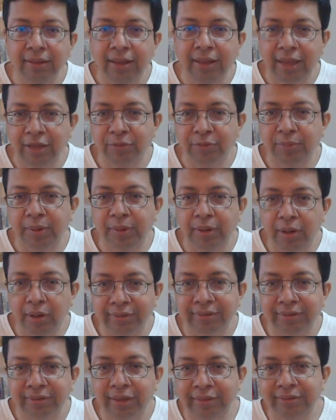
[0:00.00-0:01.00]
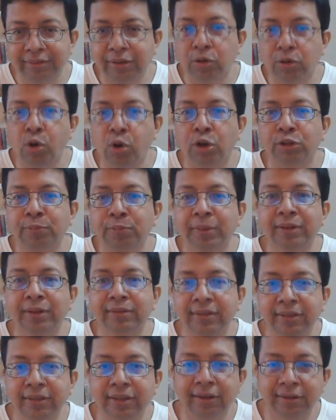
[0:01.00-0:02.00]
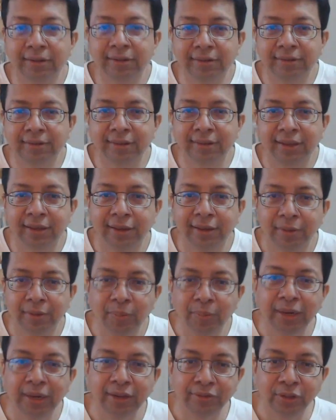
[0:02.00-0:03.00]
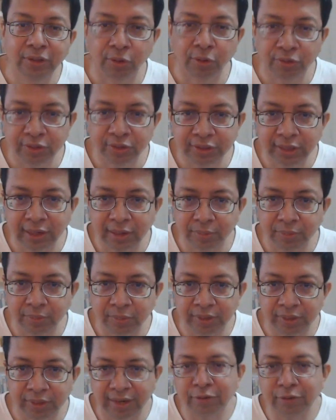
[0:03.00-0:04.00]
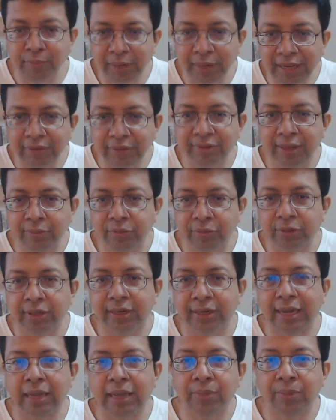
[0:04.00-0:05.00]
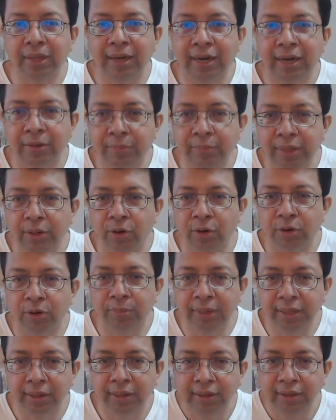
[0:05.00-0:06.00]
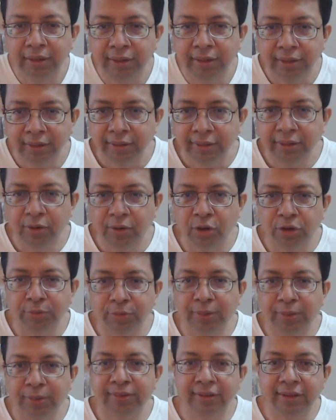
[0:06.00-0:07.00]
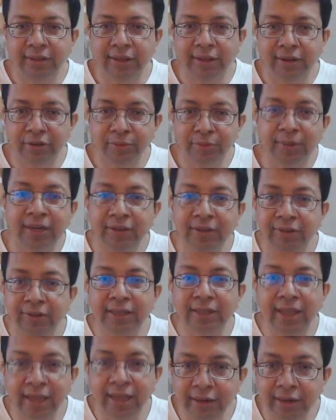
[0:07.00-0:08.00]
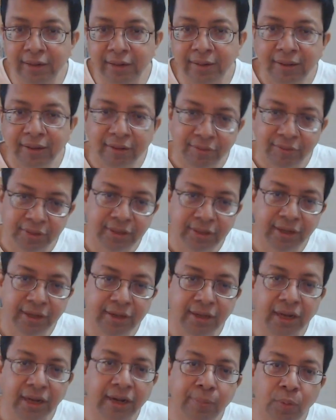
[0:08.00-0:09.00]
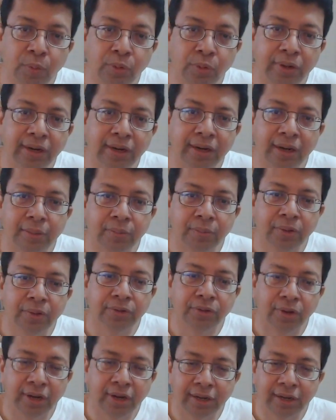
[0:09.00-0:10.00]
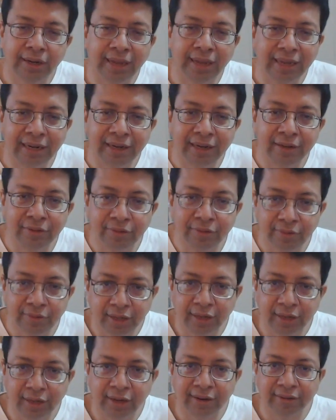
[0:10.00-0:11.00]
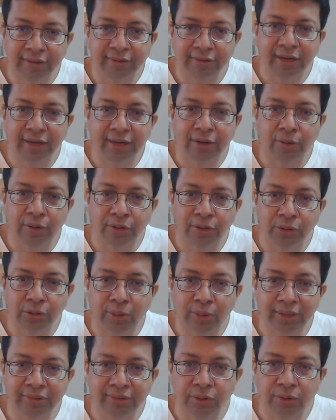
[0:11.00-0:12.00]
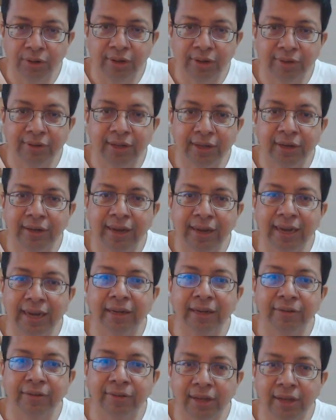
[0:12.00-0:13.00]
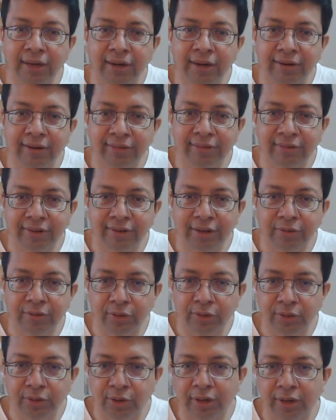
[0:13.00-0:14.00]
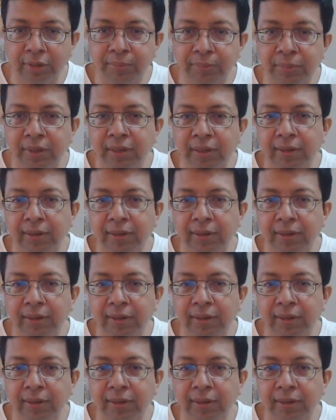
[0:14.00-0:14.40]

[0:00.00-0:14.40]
as the conspiracy theorists say, believe the official numbers. Let's believe them for the time being. Let me not be the conspiracy theorist. But even then, with the real reported numbers, you're at a negative real interest rate on US, you're at a negative real interest rate for Europe.